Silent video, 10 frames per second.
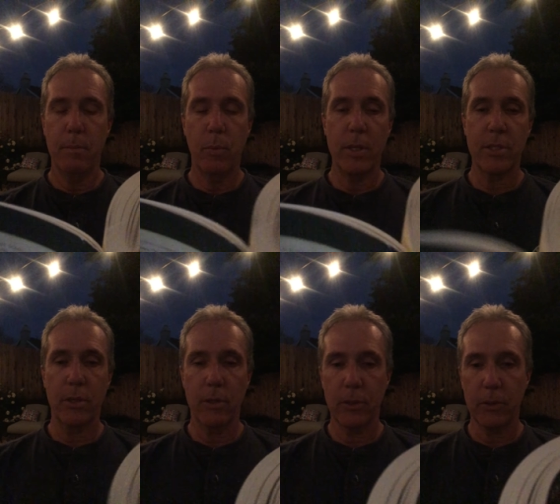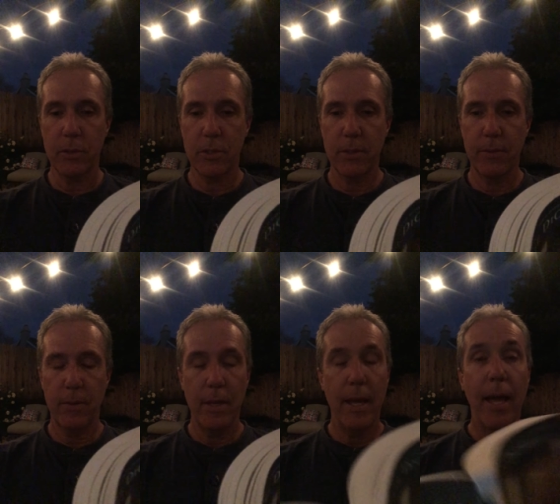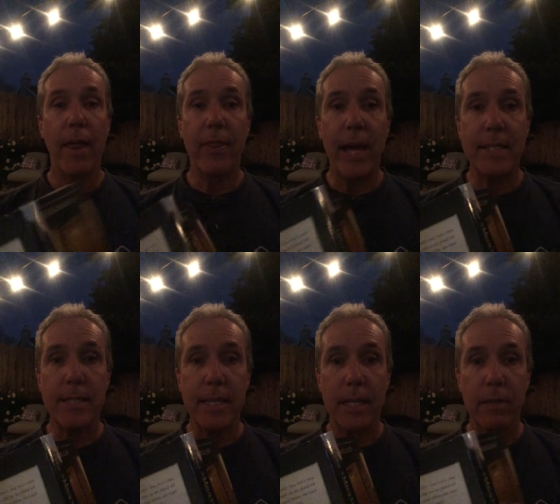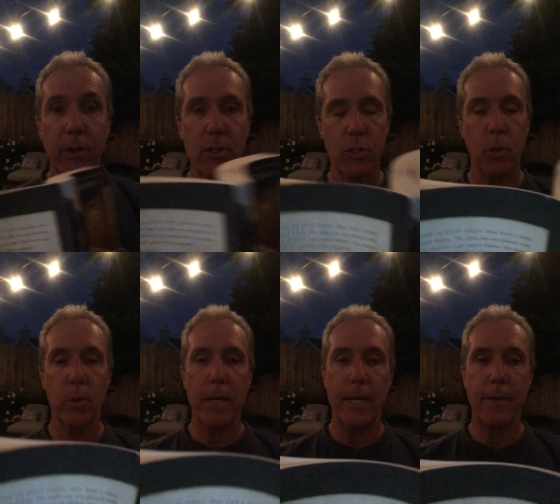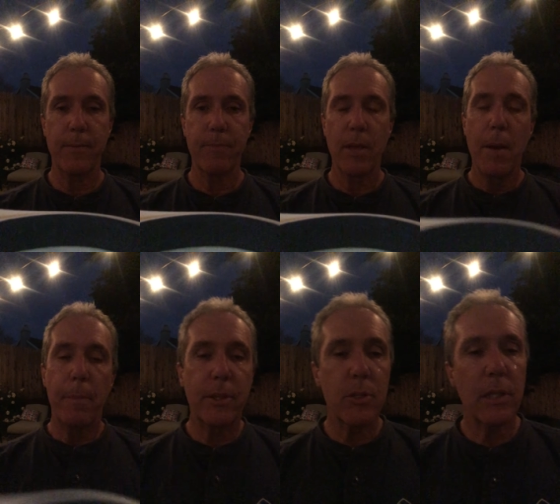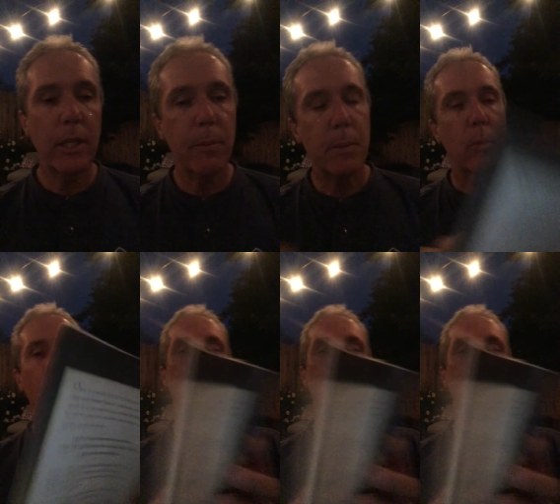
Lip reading: Boys and girls, that's the end of our story. But there's a little bit more.